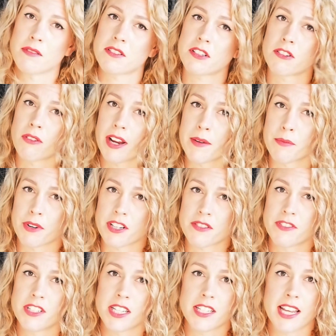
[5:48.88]
it's a great brush
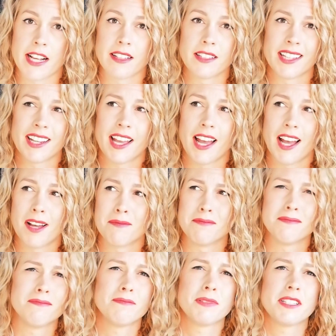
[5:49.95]
for detangling, um,
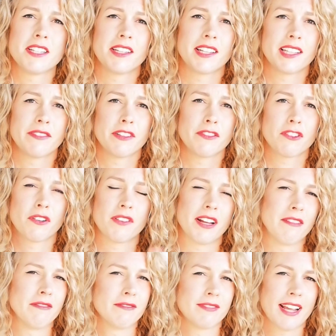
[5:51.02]
particularly if you've got
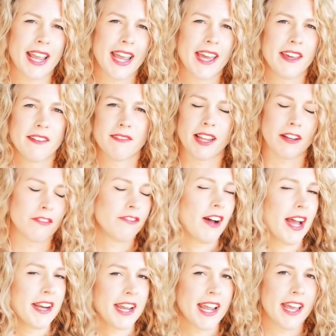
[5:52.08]
that hair, like
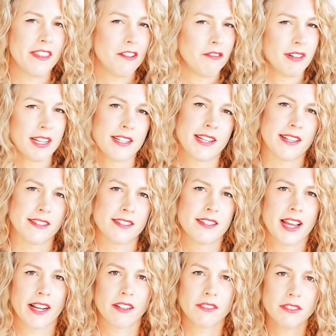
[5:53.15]
finer hair that really tends to
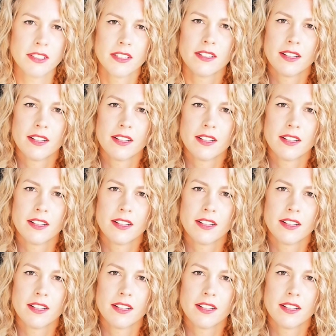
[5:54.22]
tangle.